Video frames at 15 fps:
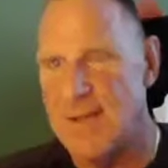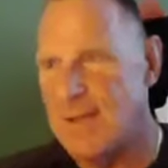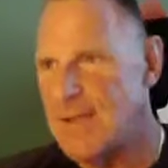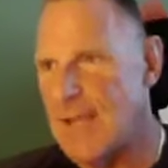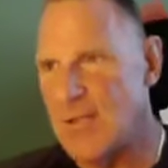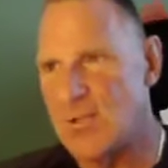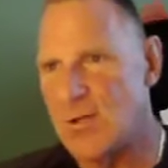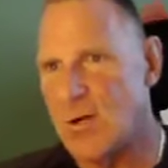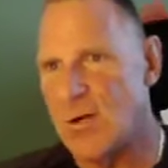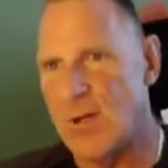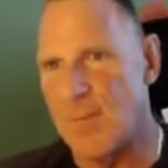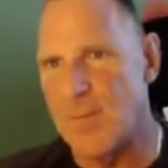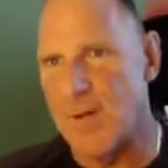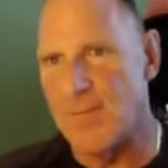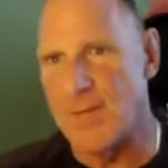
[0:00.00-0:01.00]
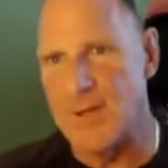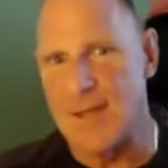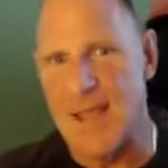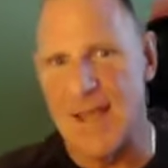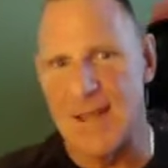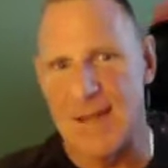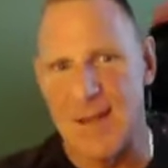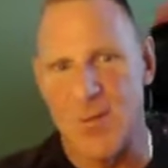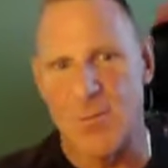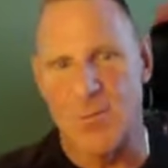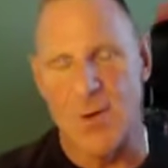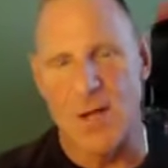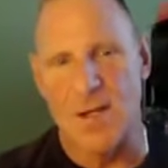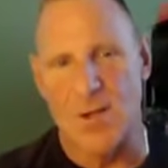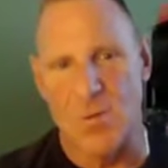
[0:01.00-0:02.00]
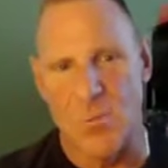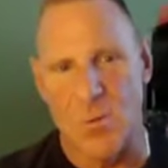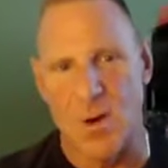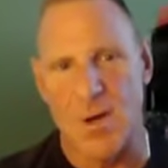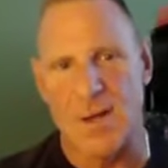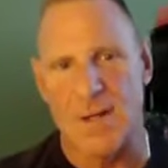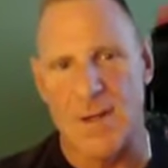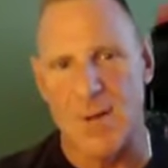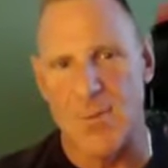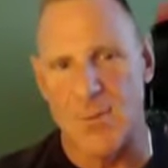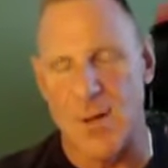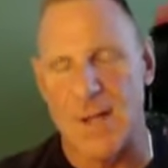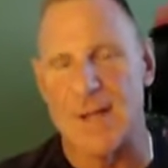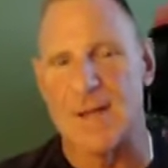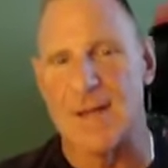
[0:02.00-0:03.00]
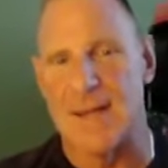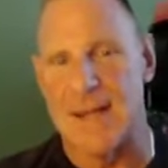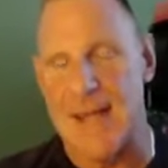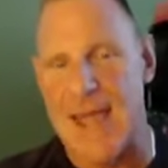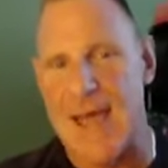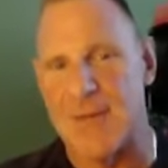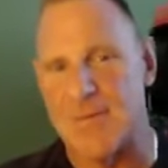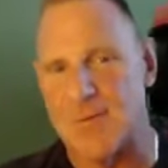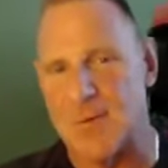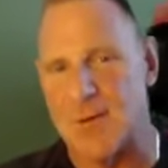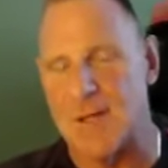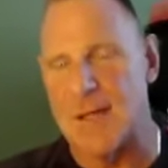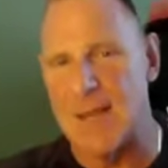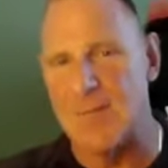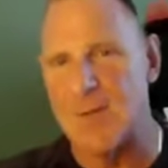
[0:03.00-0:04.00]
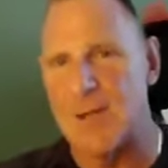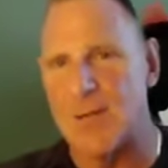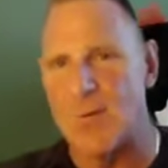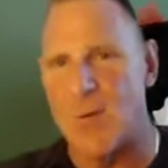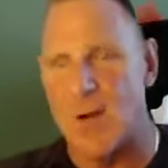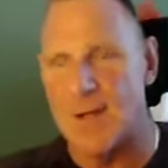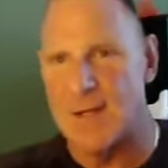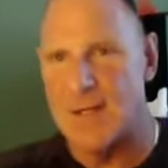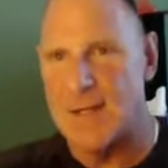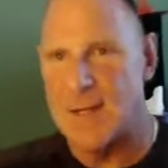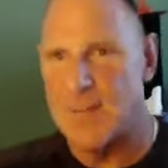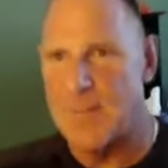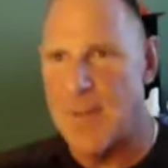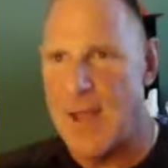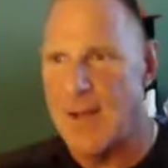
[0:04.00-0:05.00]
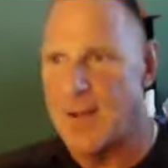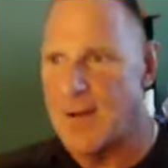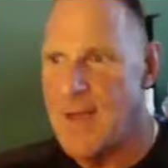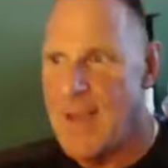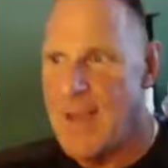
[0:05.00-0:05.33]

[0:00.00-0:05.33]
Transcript: They showed up every day and they were ready to work and they were ready to get after it and they really wanted to get better